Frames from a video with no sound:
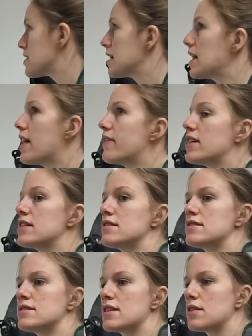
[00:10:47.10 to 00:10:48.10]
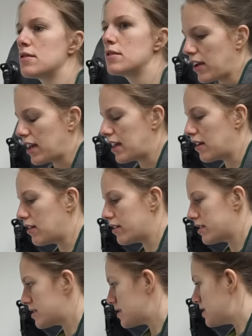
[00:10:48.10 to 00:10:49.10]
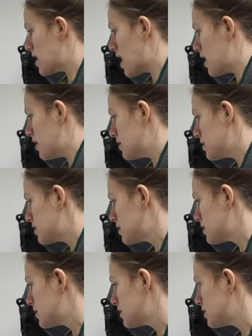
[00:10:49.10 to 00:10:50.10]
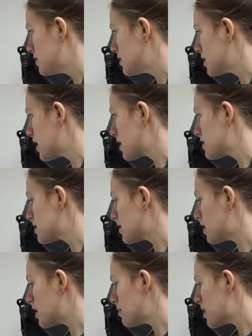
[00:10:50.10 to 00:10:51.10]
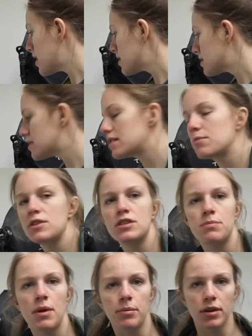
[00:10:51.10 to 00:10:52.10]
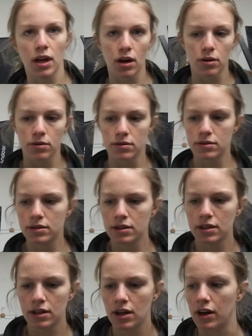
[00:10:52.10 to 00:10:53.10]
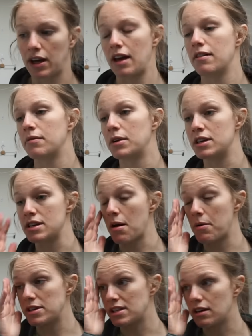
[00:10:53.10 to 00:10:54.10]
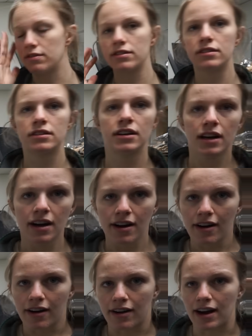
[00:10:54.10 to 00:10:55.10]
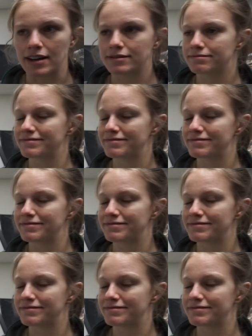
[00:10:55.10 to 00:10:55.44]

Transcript: 11 so we can get all this done in the next 30 minutes. Then we should be able to go. Okay, I'm gonna tie myself. All right,